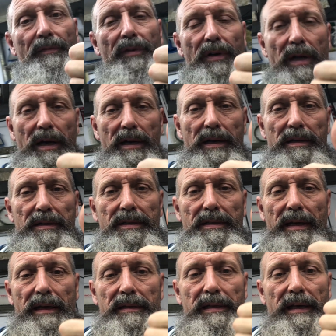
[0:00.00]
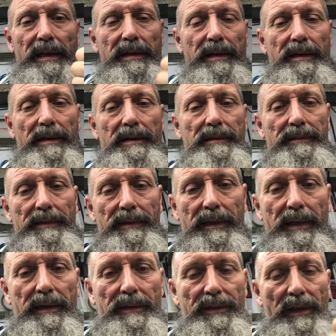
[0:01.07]
you guys, and take care,
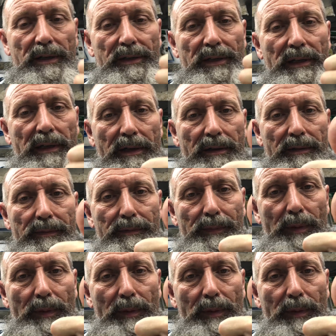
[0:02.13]
and talk to you later. Bye